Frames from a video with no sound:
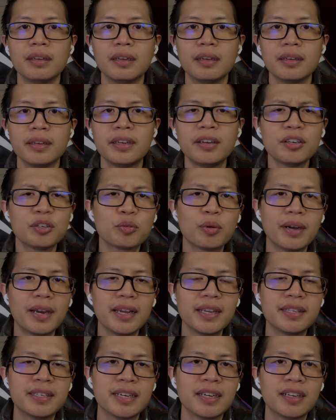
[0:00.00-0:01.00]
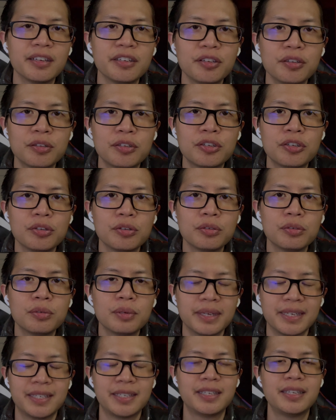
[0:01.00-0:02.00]
here's where I tell you
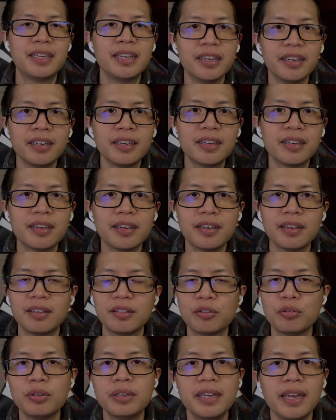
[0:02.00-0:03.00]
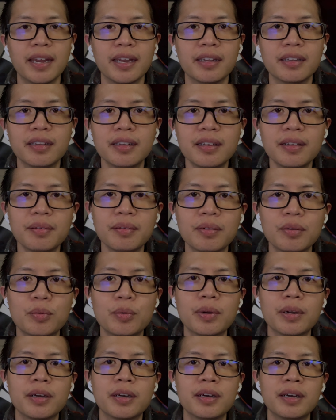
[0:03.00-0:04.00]
to stick to the end,
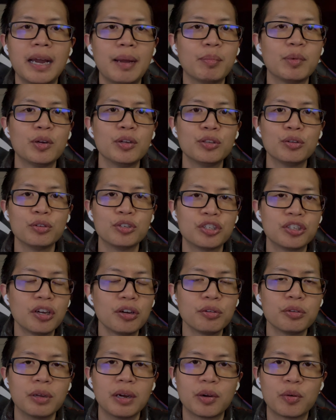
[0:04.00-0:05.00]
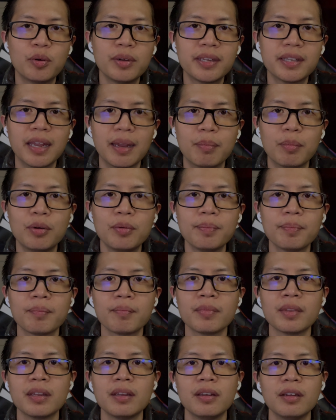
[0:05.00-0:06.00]
where I'm going to show you a quick demo
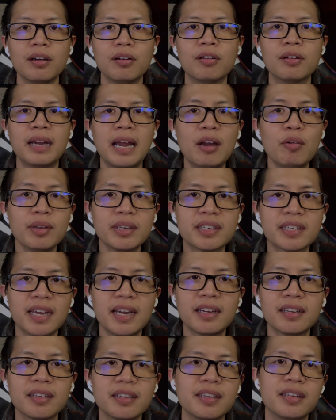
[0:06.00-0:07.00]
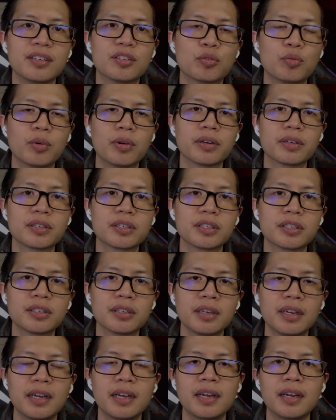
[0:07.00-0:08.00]
on how exactly this works.
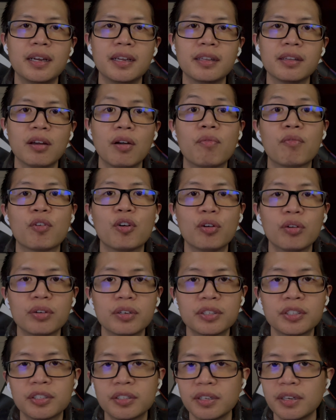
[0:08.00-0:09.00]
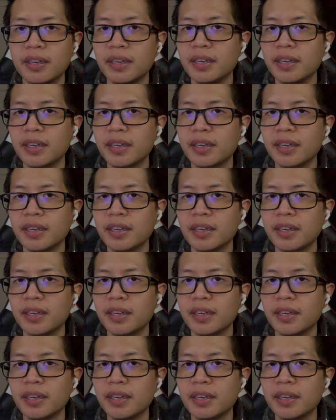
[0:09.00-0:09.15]
And of course,